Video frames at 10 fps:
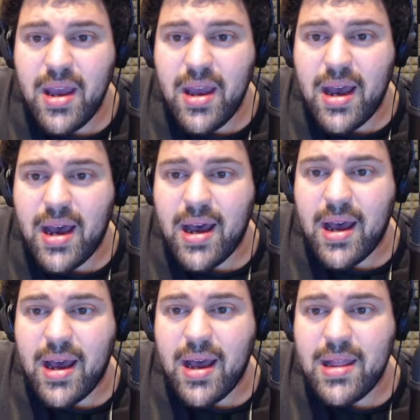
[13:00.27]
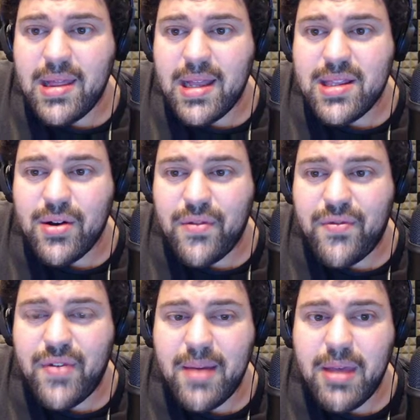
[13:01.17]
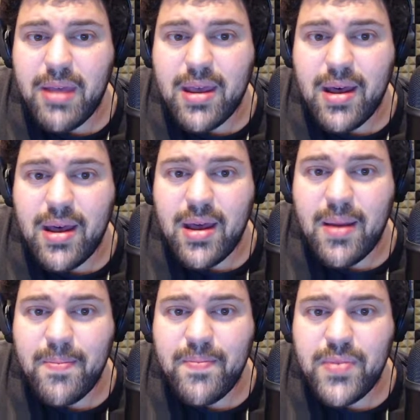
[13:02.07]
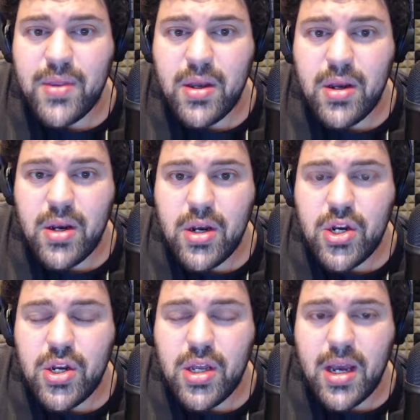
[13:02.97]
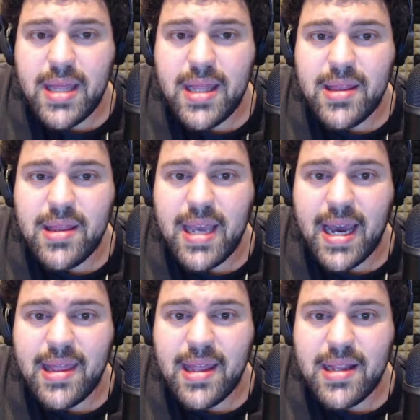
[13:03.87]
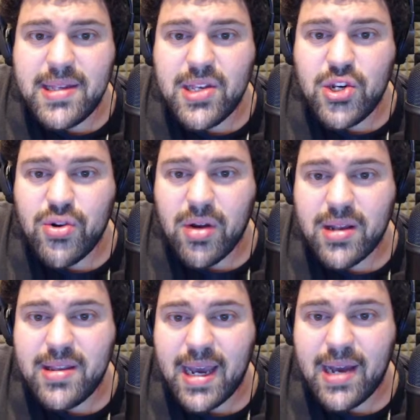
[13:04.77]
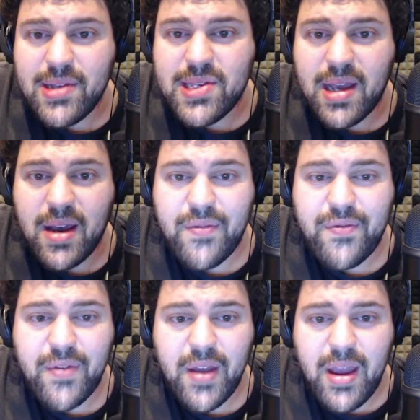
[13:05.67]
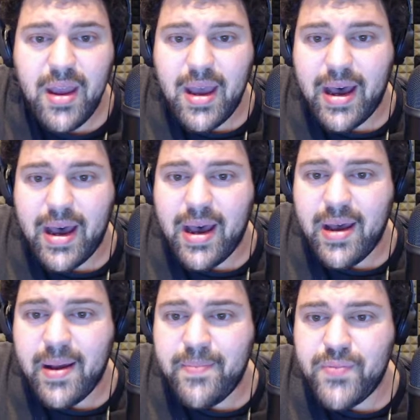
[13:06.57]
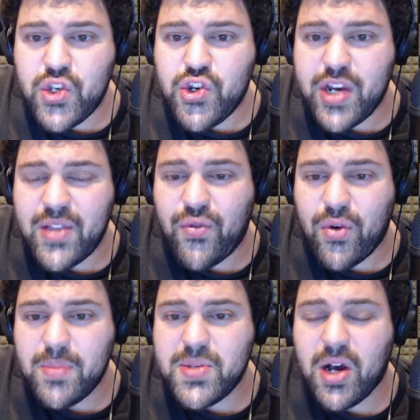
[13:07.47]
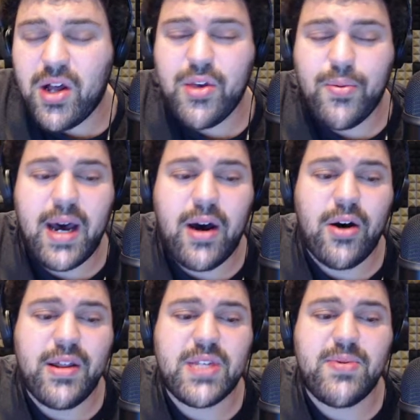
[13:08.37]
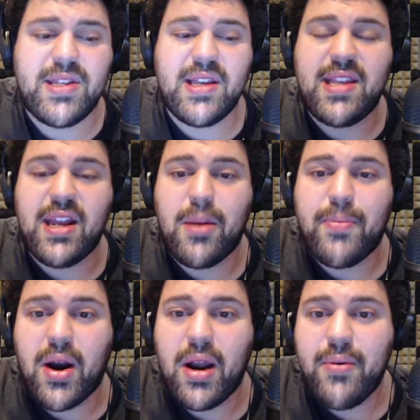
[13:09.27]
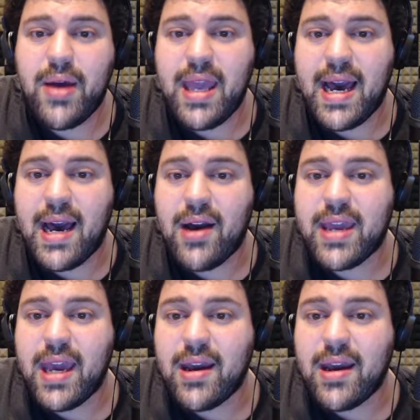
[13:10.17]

Let the whole family come. And then it's the shrunk down stuff. Transforms all the while. Oh, this was the dinner party one. Yeah, okay.